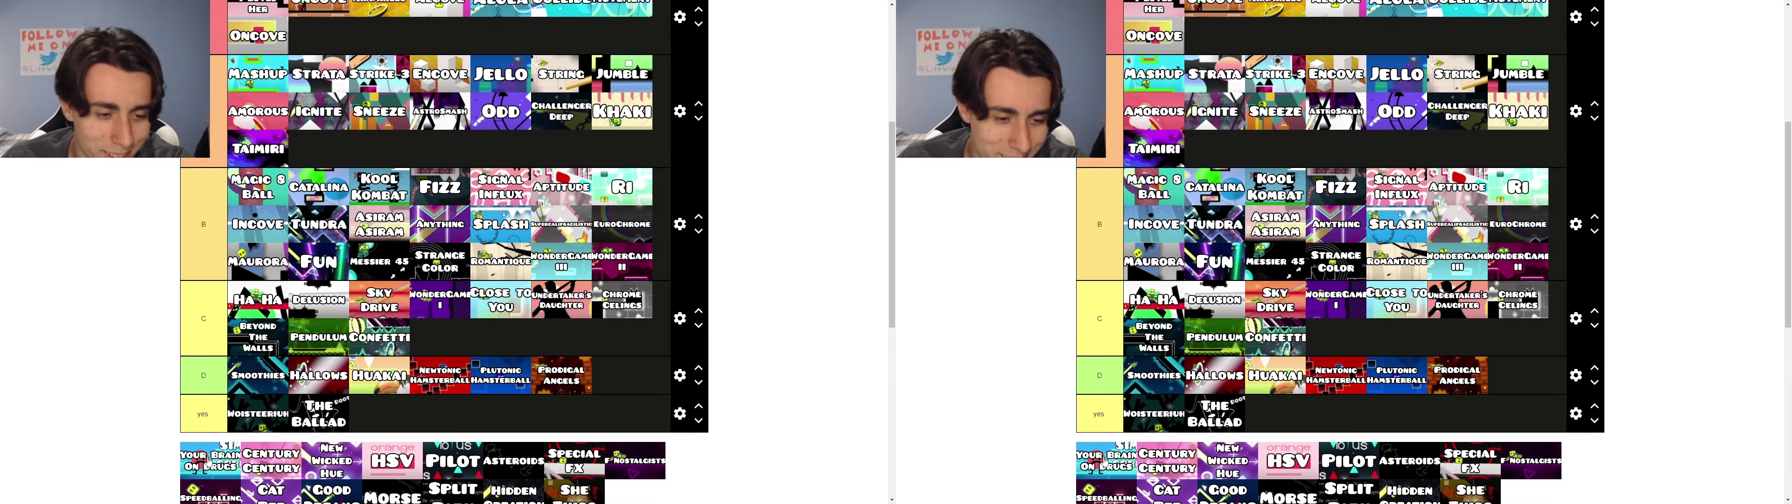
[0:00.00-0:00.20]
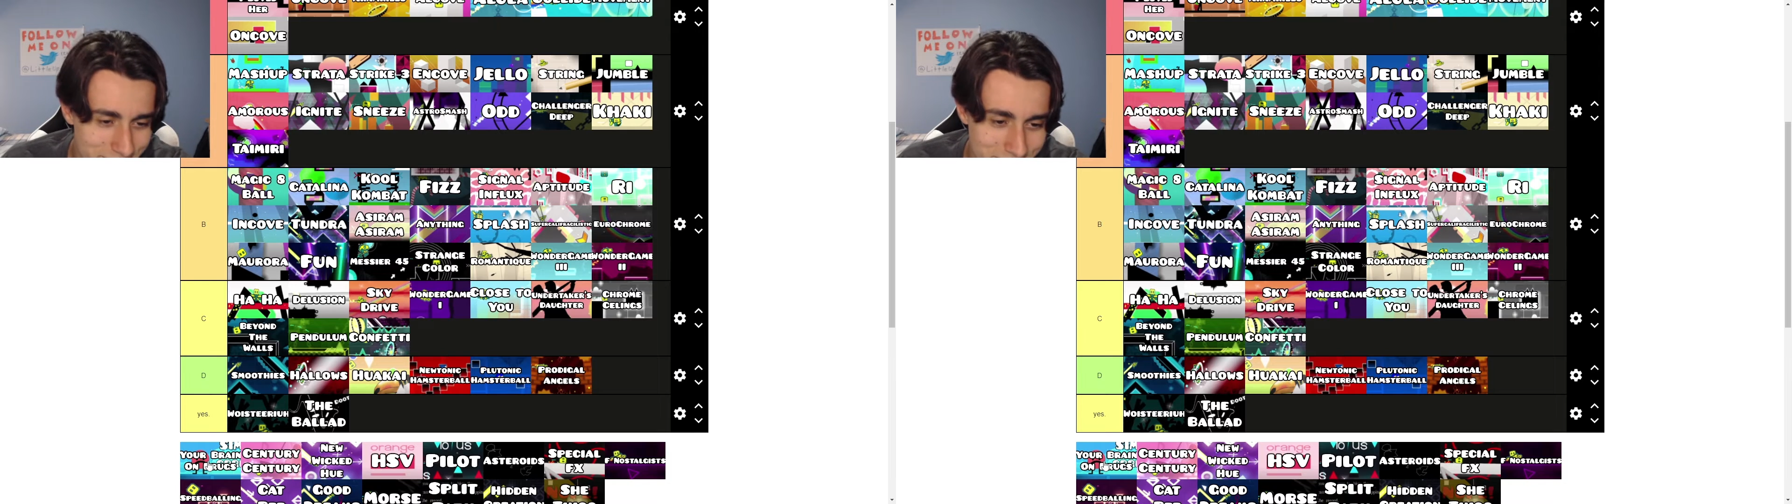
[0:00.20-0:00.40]

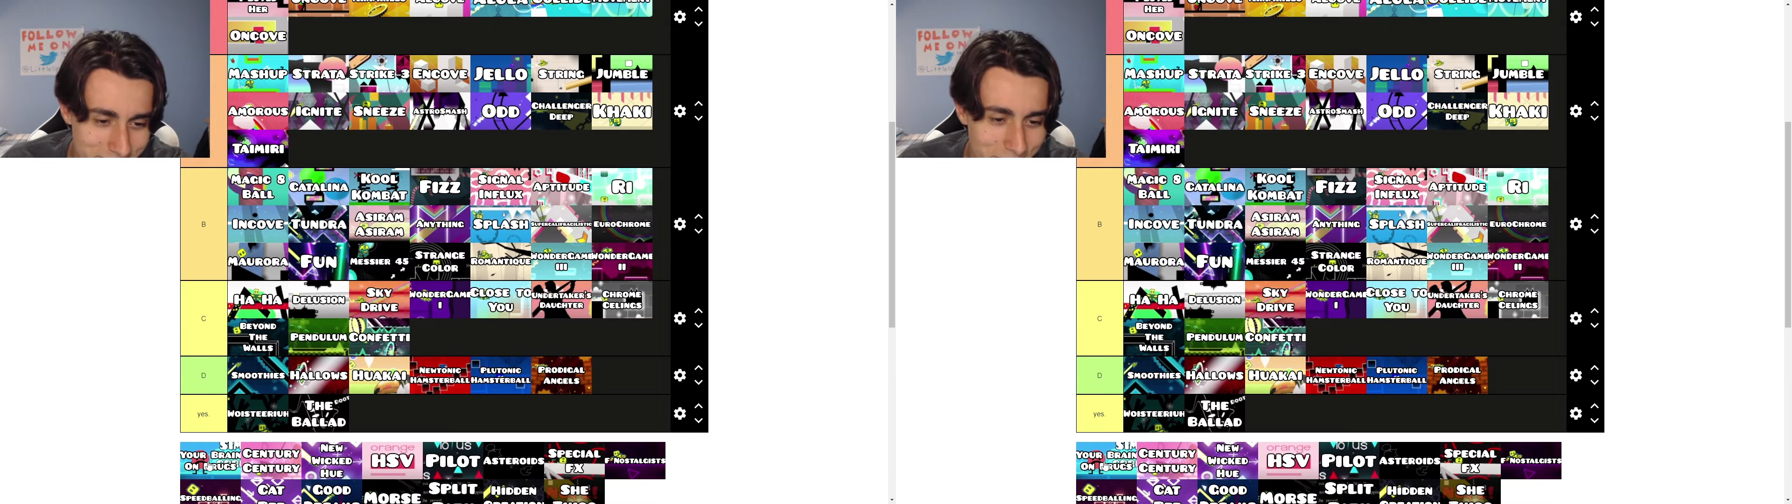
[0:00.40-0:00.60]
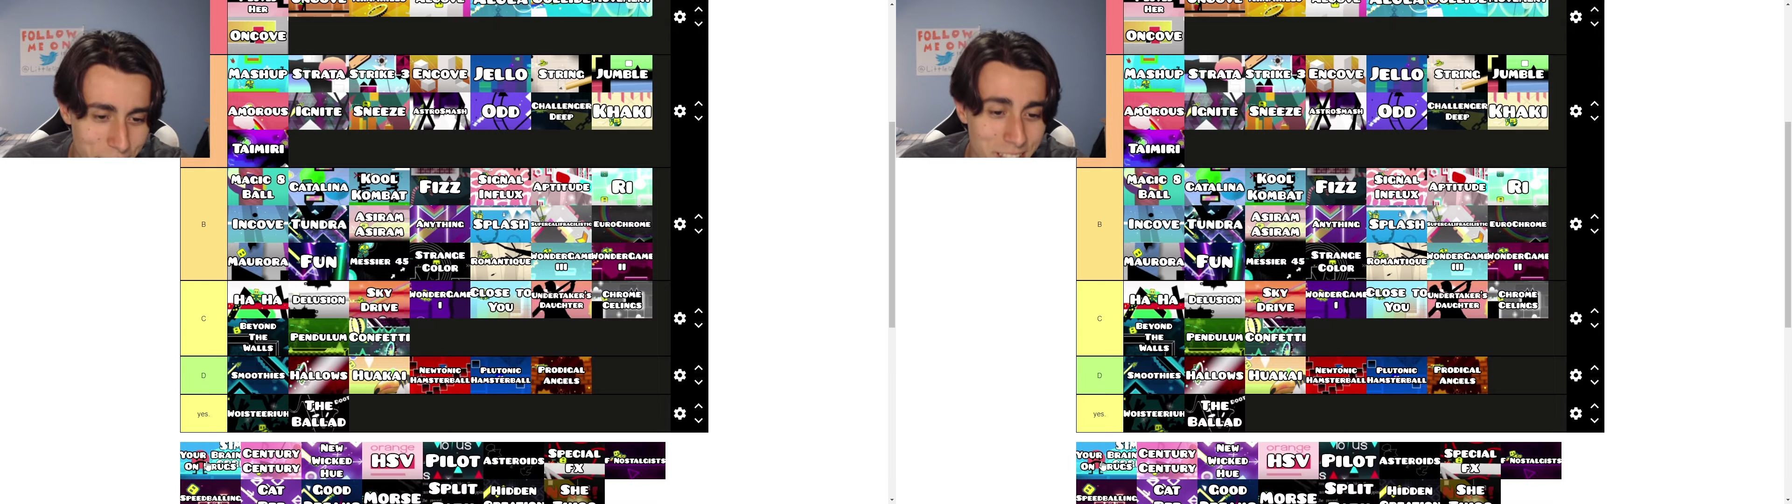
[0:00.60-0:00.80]
This
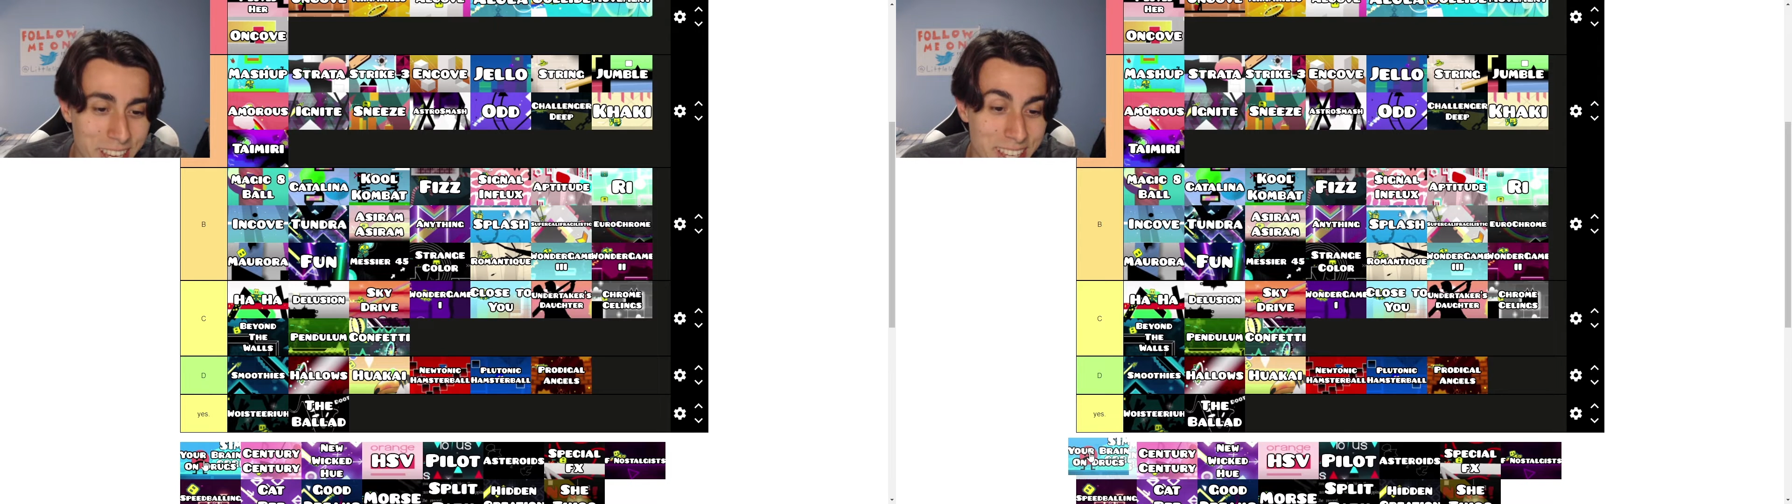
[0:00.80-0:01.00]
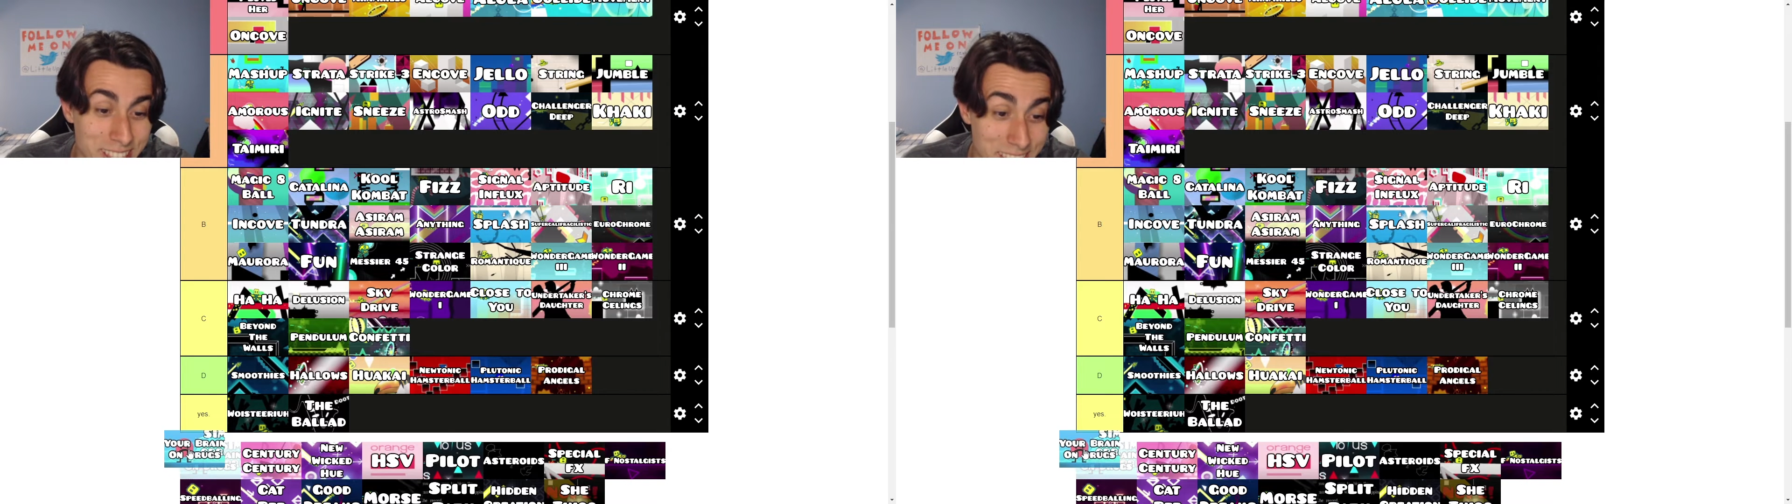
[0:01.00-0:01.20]
is
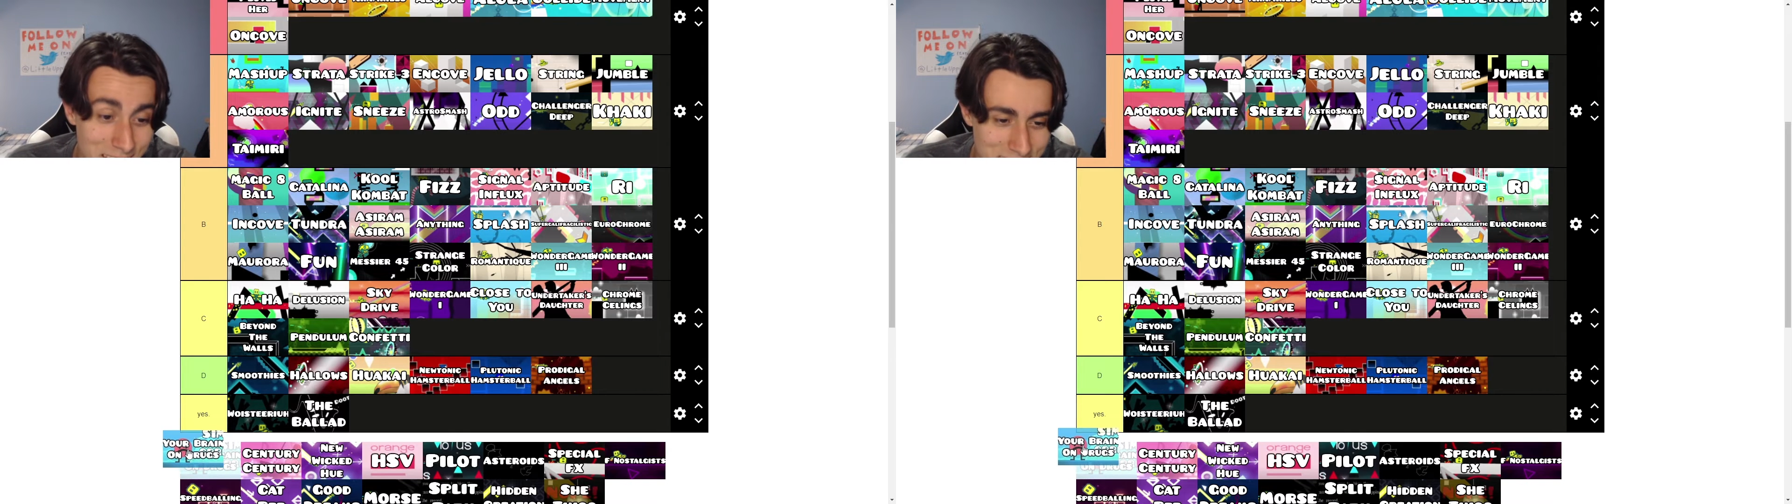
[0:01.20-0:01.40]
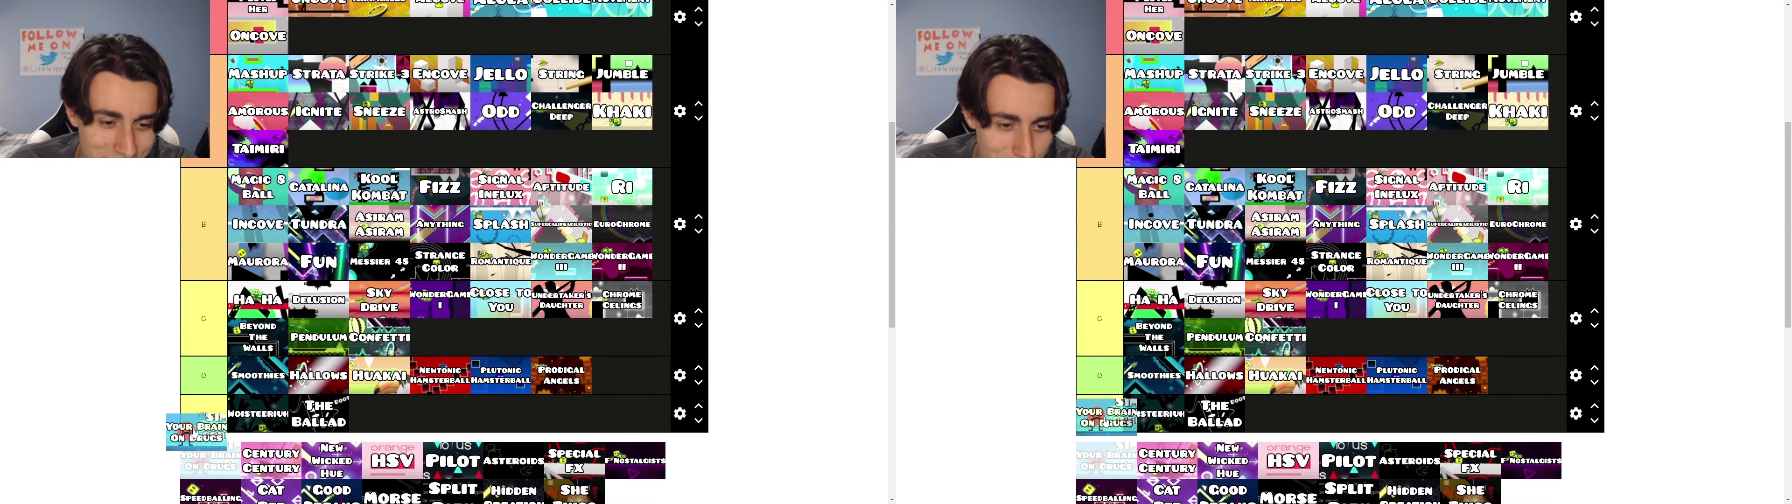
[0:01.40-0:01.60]
definitely a
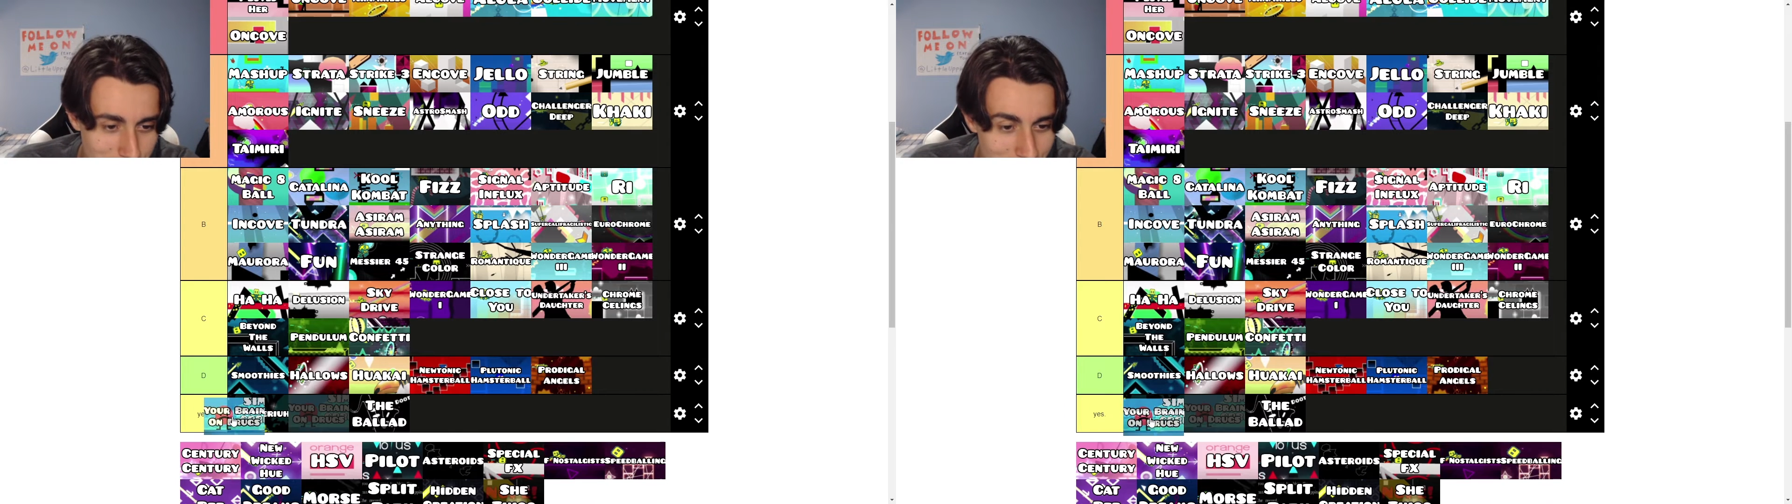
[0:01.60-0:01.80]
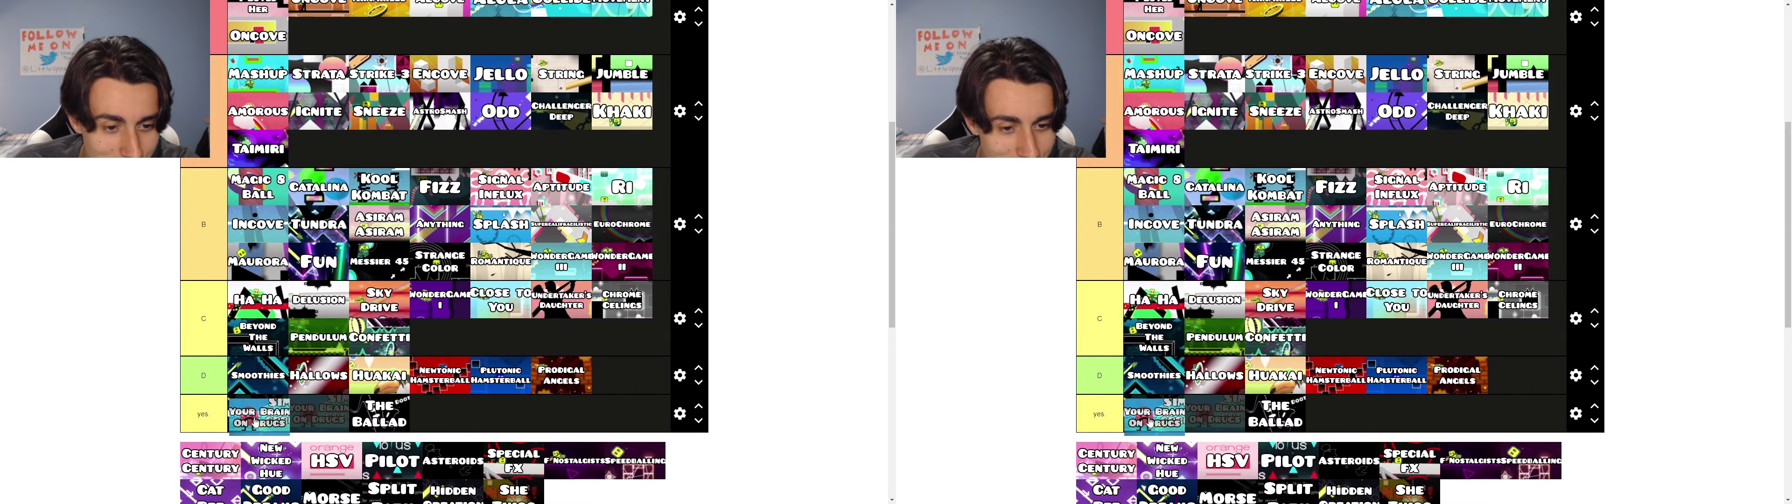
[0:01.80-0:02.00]
yes
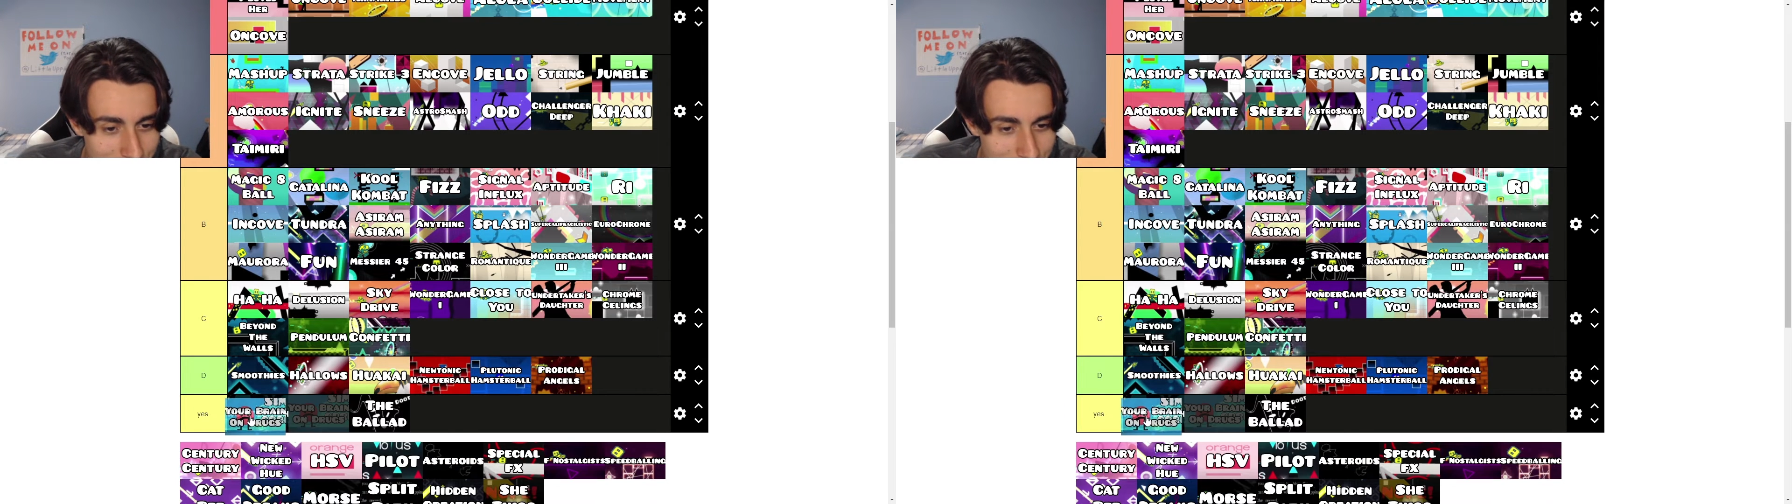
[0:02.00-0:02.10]
level.